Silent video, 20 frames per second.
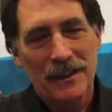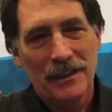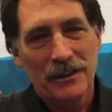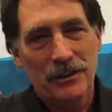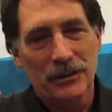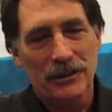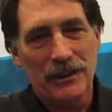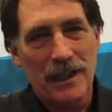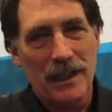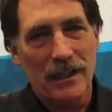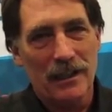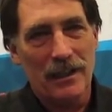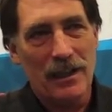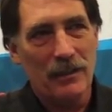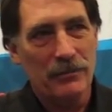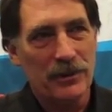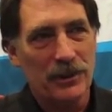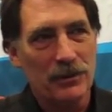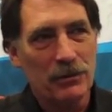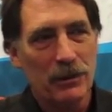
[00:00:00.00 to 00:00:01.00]
So
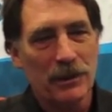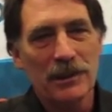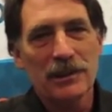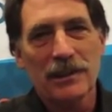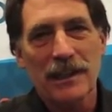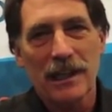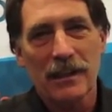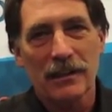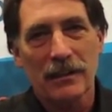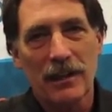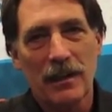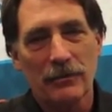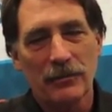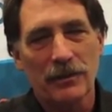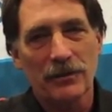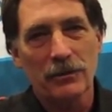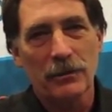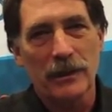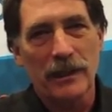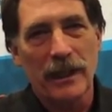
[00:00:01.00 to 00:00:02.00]
TalentObjects, what is
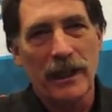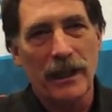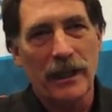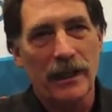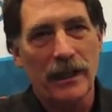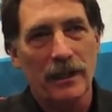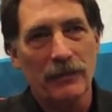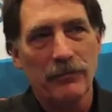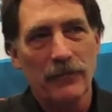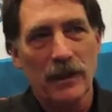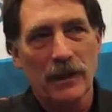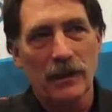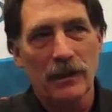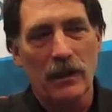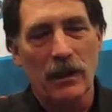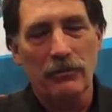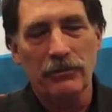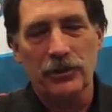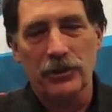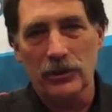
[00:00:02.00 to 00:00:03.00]
TalentObjects? We're
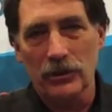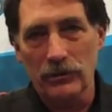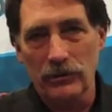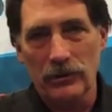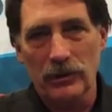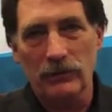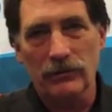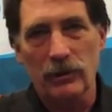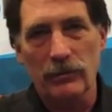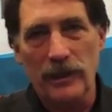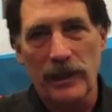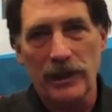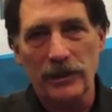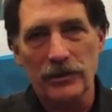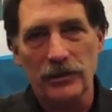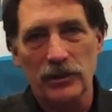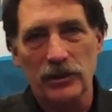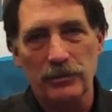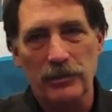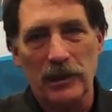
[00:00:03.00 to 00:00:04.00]
an offshoot of
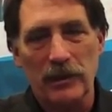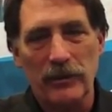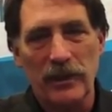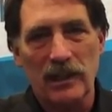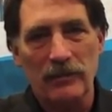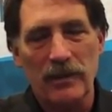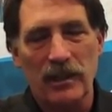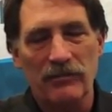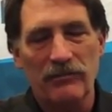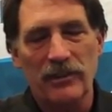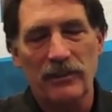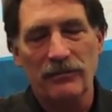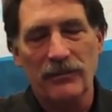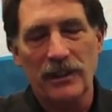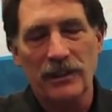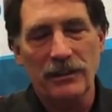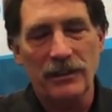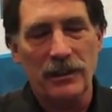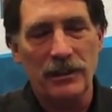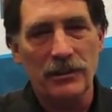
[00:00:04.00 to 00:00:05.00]
Lumesse, who's been around about
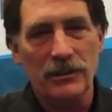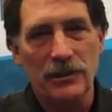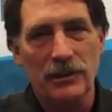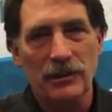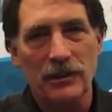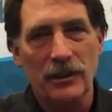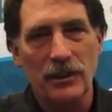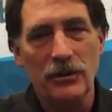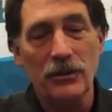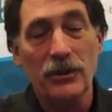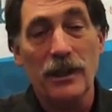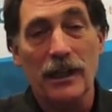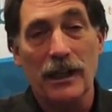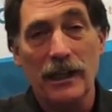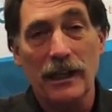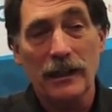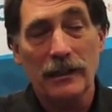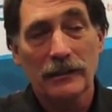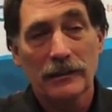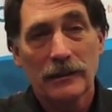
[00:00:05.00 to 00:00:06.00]
15 years in the
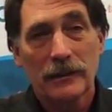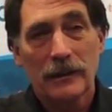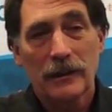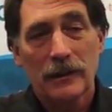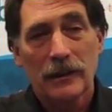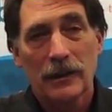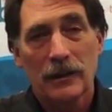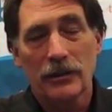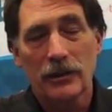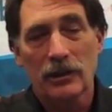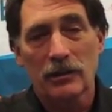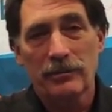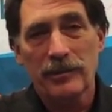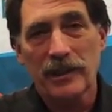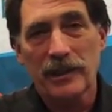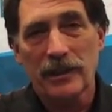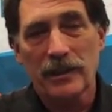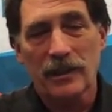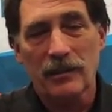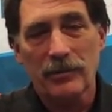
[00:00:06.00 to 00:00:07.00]
UK, a
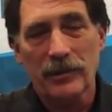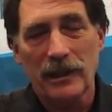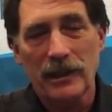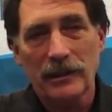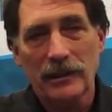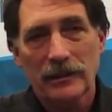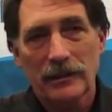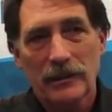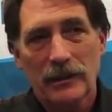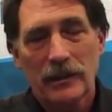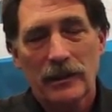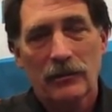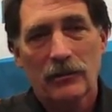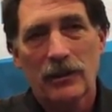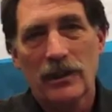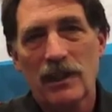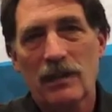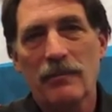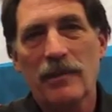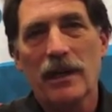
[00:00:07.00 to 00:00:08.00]
European company.
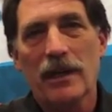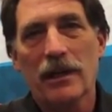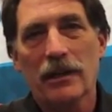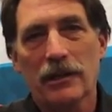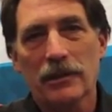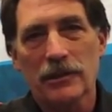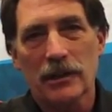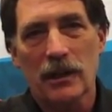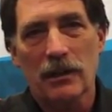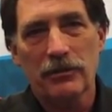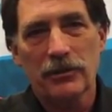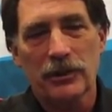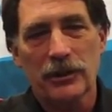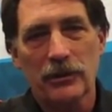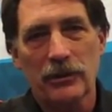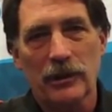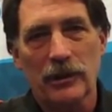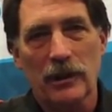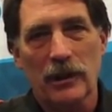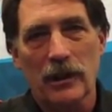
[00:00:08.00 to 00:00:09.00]
We're the Americas
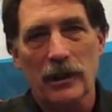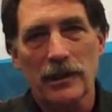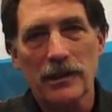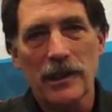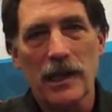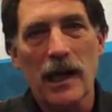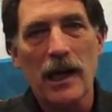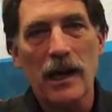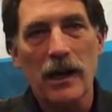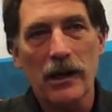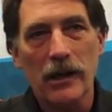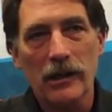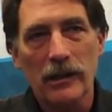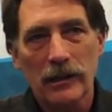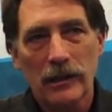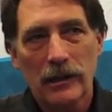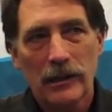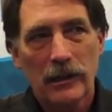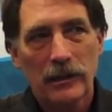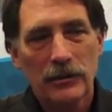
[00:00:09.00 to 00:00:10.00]
offshoot, and our entire
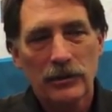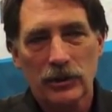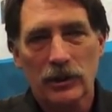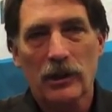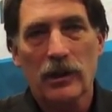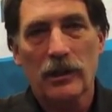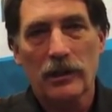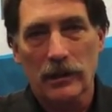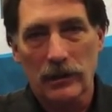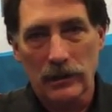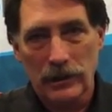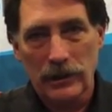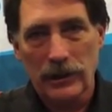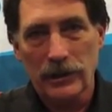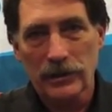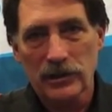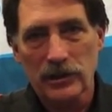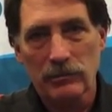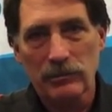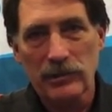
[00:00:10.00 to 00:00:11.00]
charter
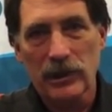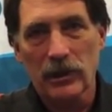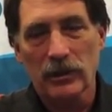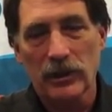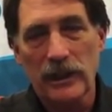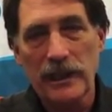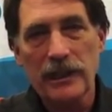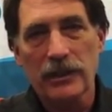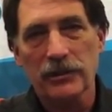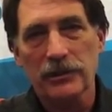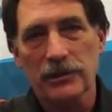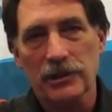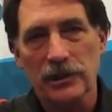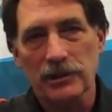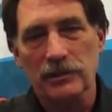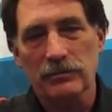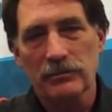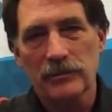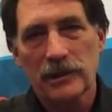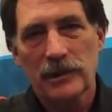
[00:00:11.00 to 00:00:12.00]
is to build an
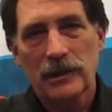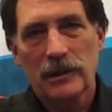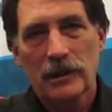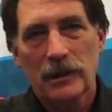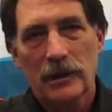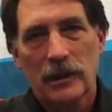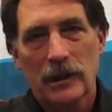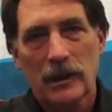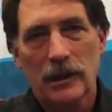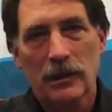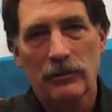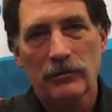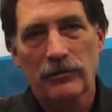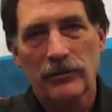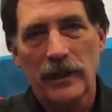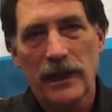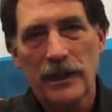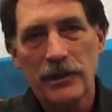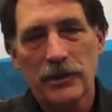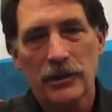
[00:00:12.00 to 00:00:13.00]
ecosystem of
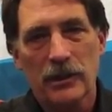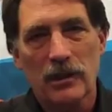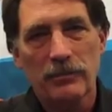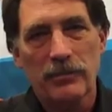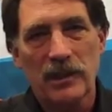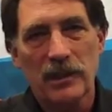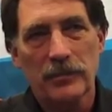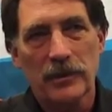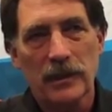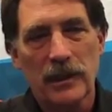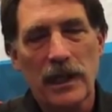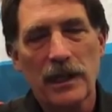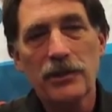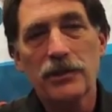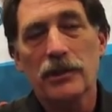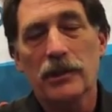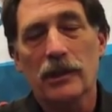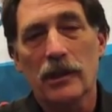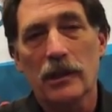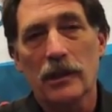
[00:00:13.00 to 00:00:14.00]
HR people,
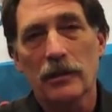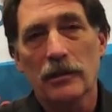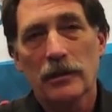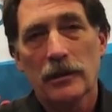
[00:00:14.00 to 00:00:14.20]
HR